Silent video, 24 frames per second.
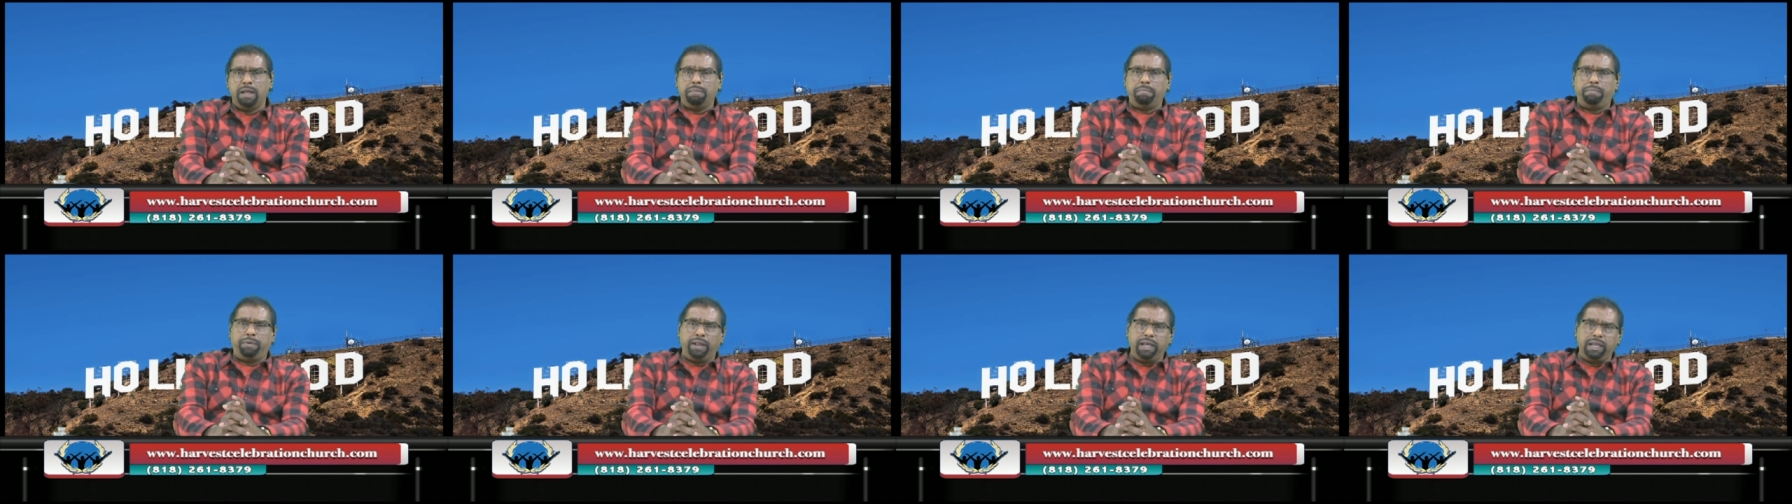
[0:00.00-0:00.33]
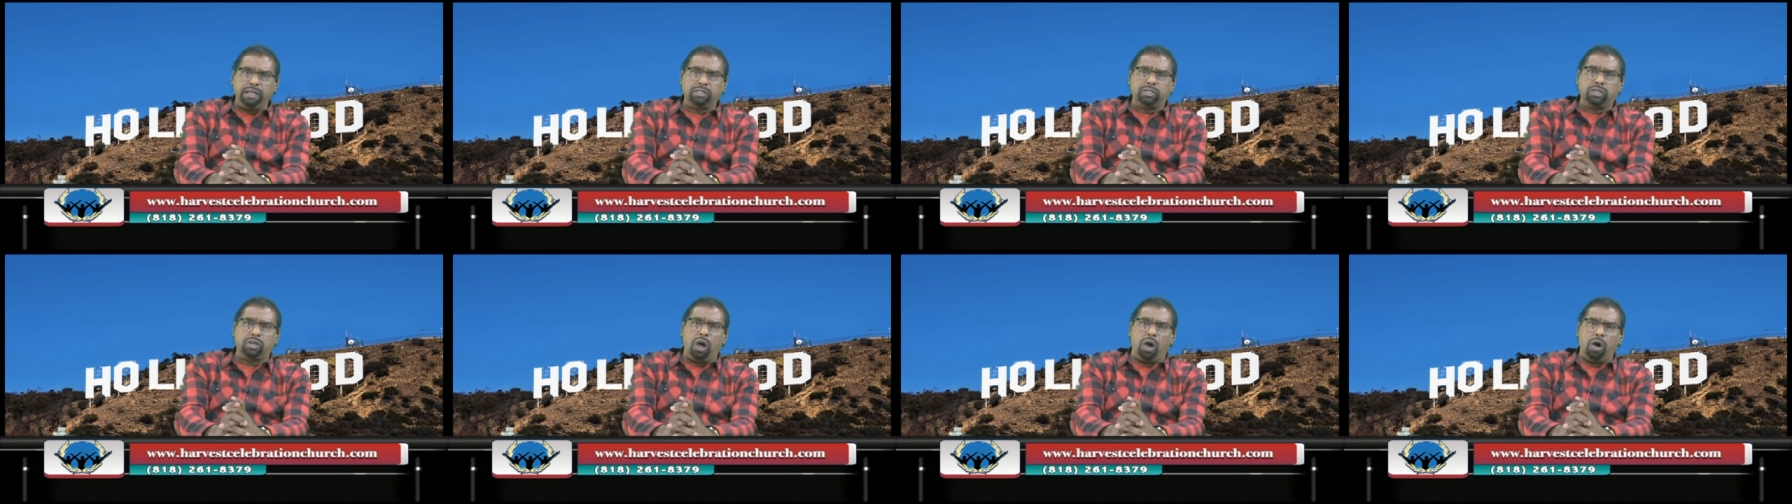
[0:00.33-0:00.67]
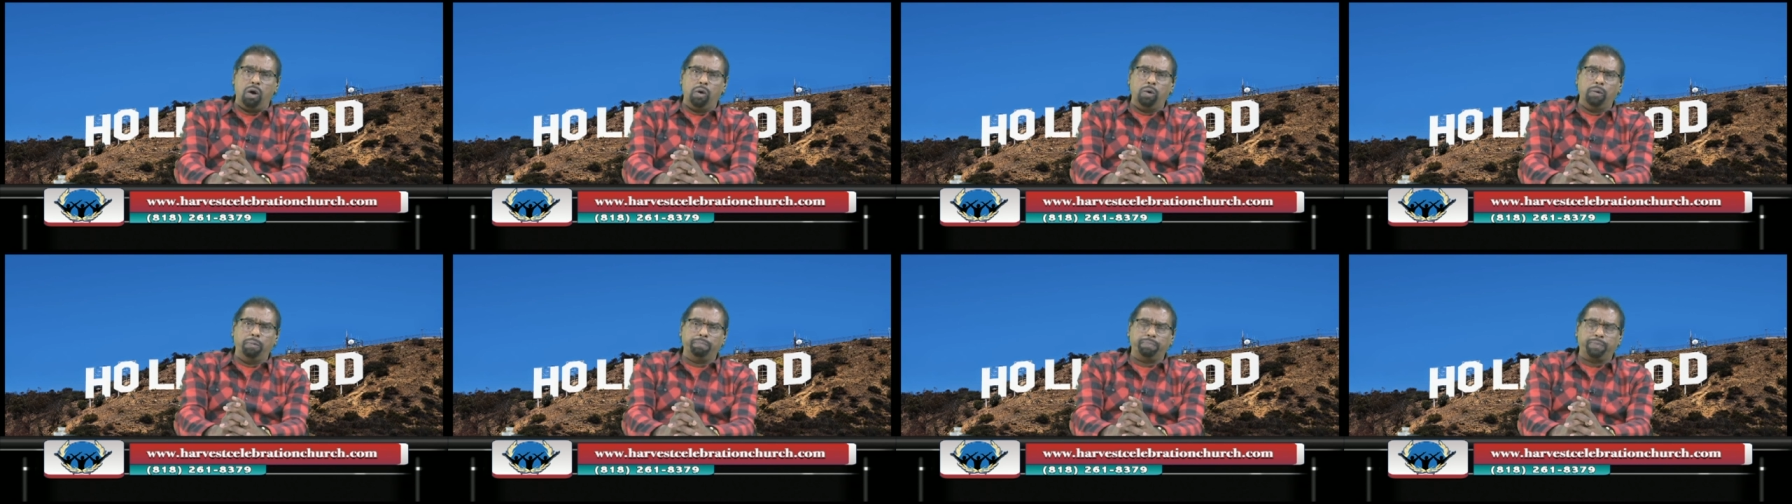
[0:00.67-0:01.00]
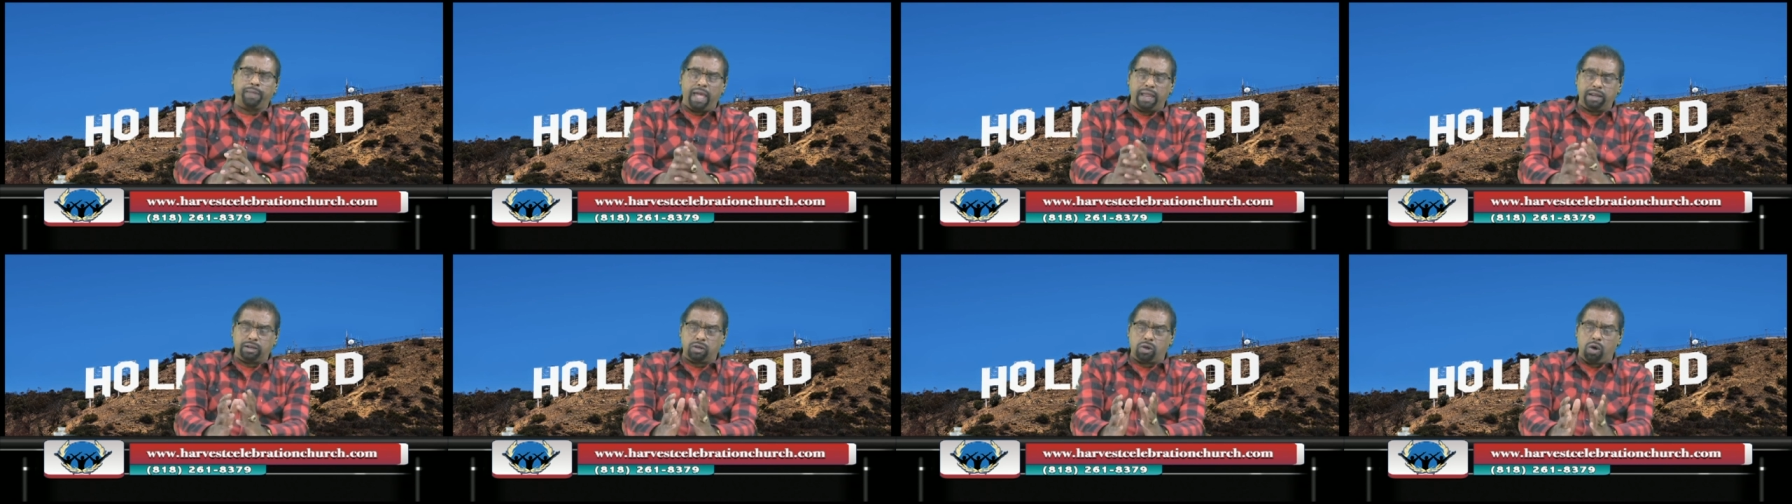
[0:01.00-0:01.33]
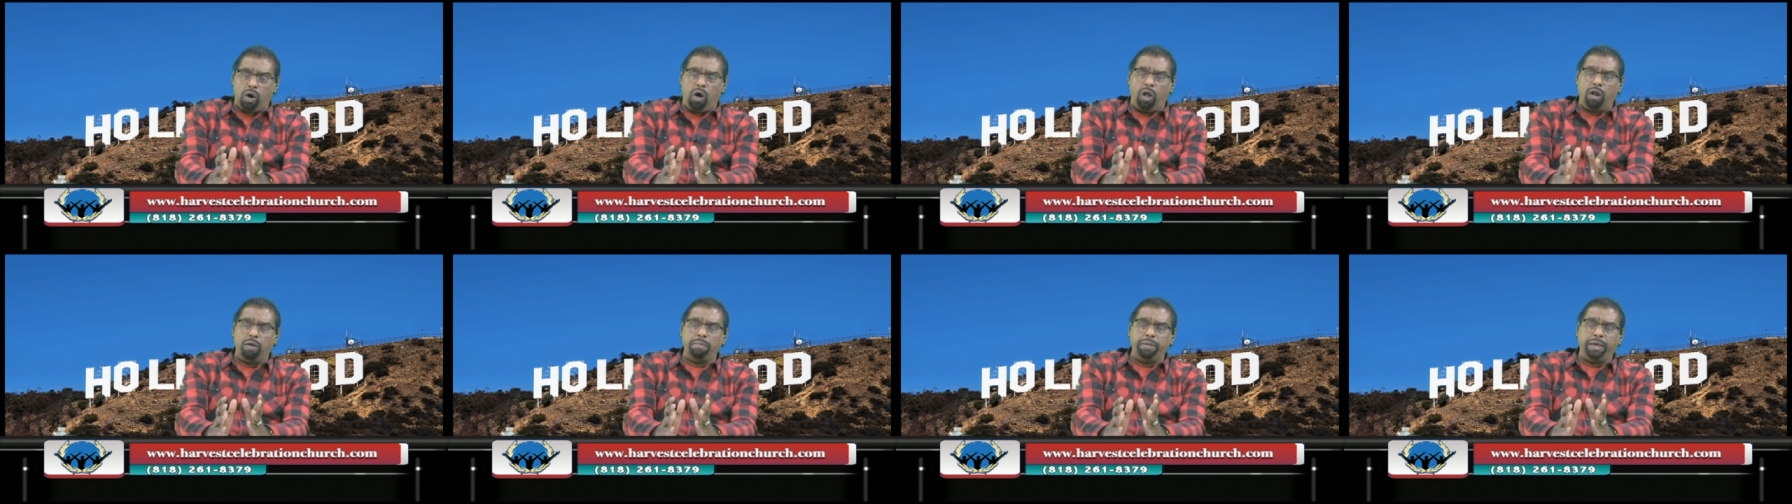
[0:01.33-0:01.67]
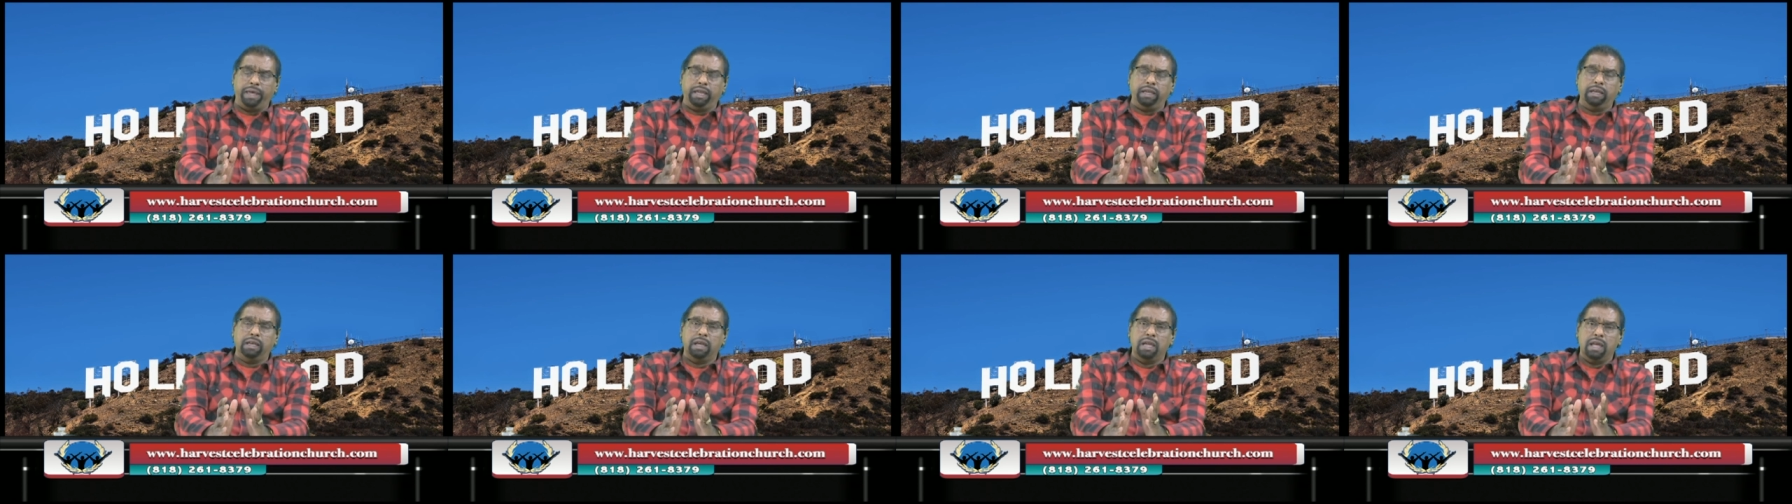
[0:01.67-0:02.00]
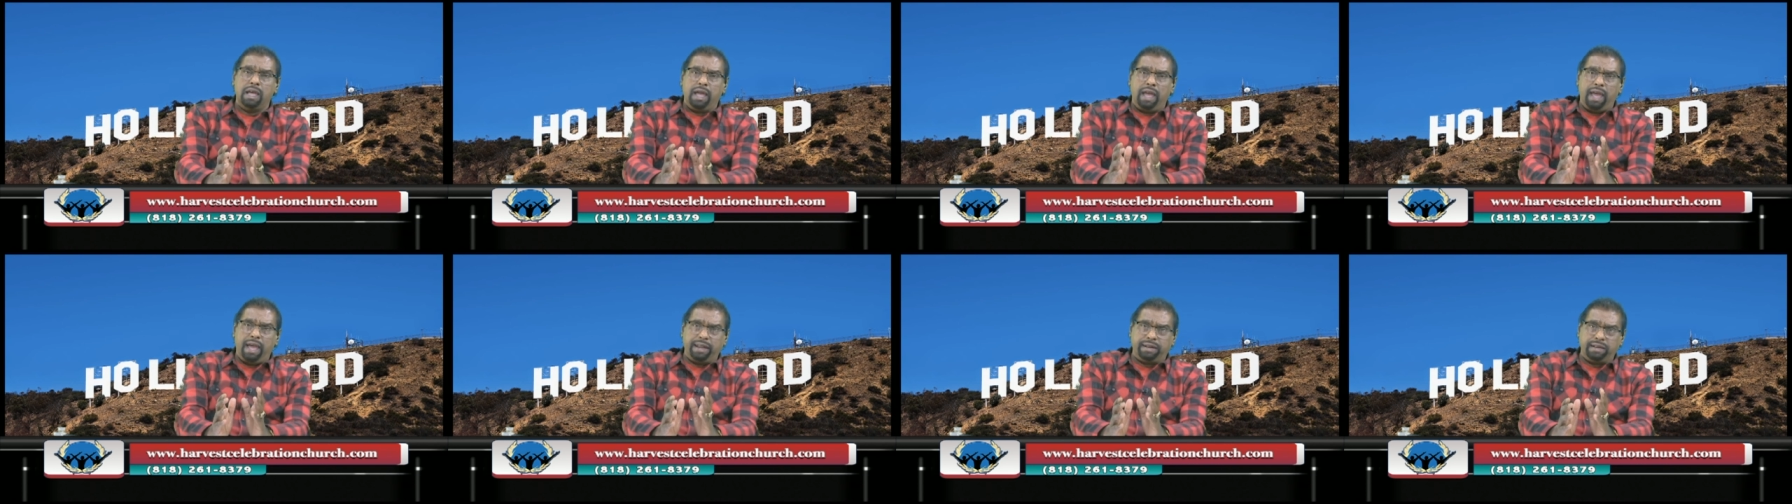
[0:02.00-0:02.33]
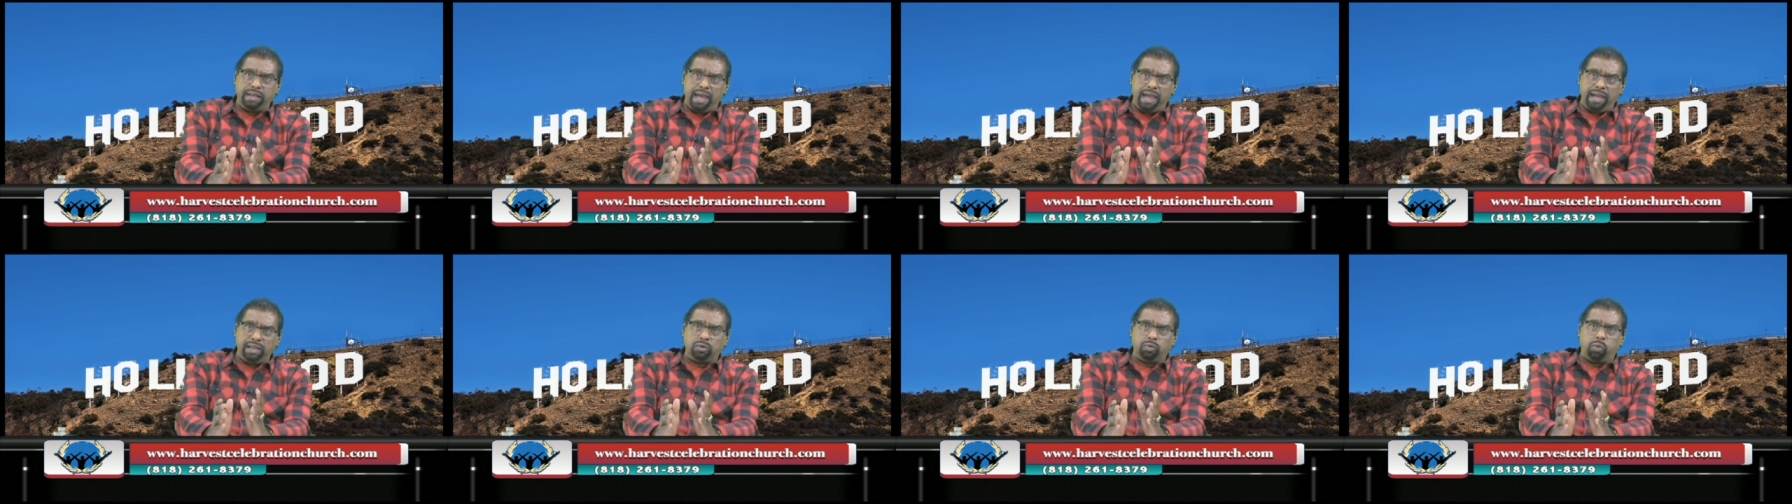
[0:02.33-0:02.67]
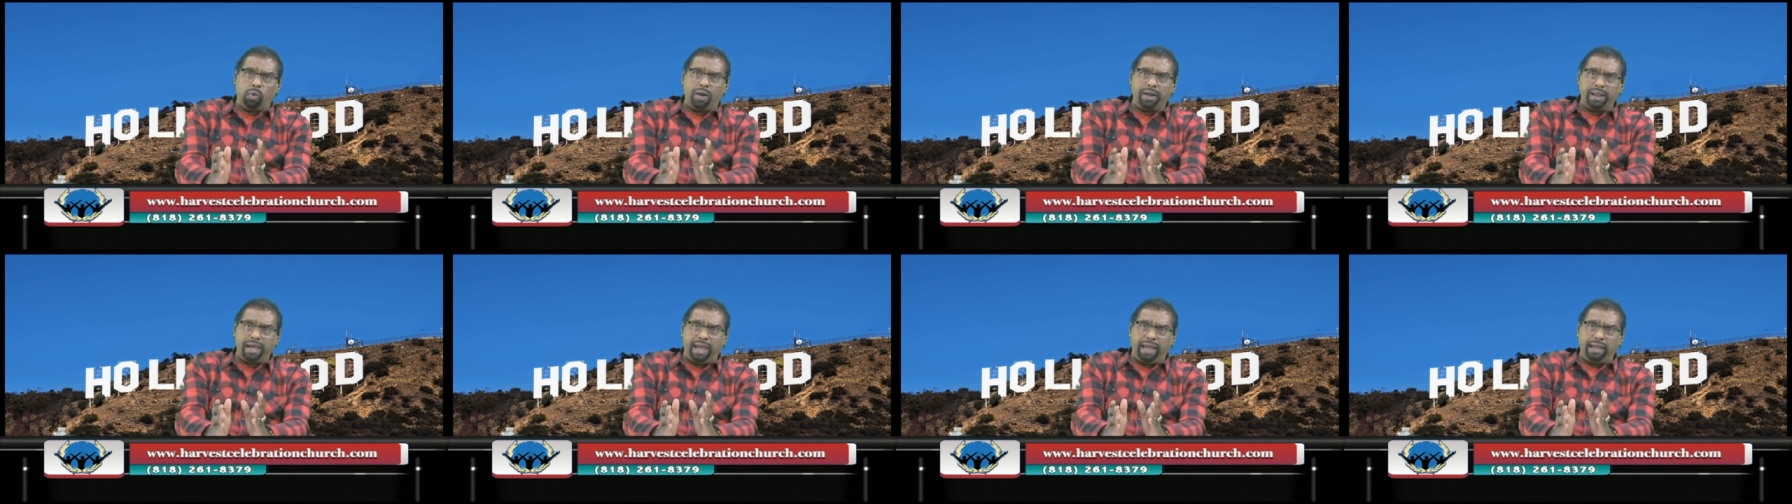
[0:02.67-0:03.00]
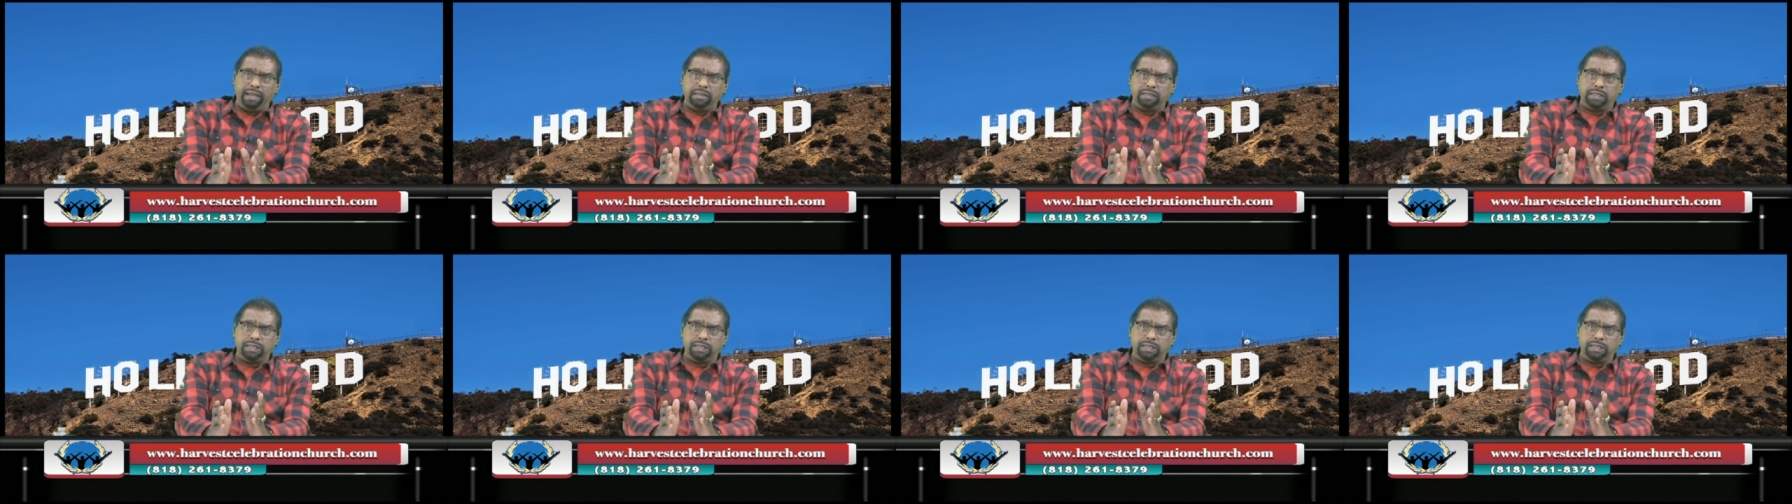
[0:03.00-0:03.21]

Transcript: please go and call me at 818